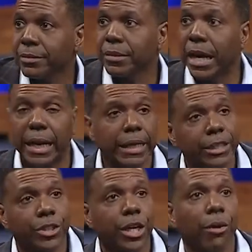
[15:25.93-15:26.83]
I got to
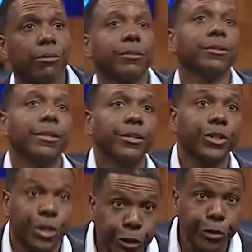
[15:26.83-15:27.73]
let you go. You're
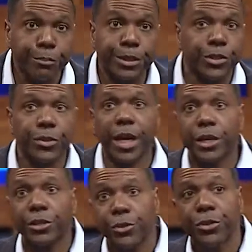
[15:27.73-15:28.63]
cute, but you're
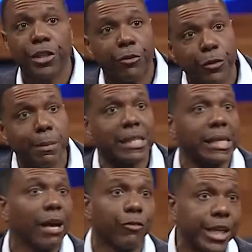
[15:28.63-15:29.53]
not cute enough for my
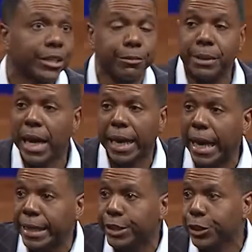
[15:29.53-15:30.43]
salvation, but I
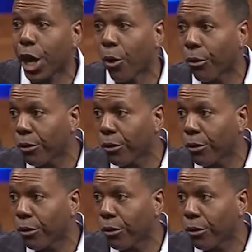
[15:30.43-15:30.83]
got to let you go.